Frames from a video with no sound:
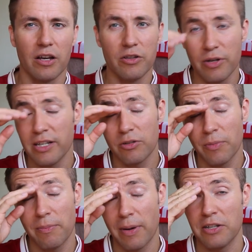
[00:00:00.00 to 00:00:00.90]
you need to
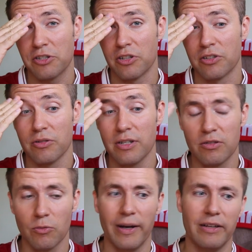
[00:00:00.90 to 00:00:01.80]
be patient, you
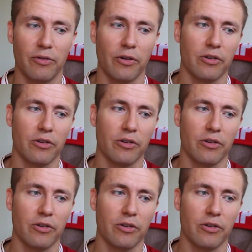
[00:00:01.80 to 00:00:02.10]
need to wait for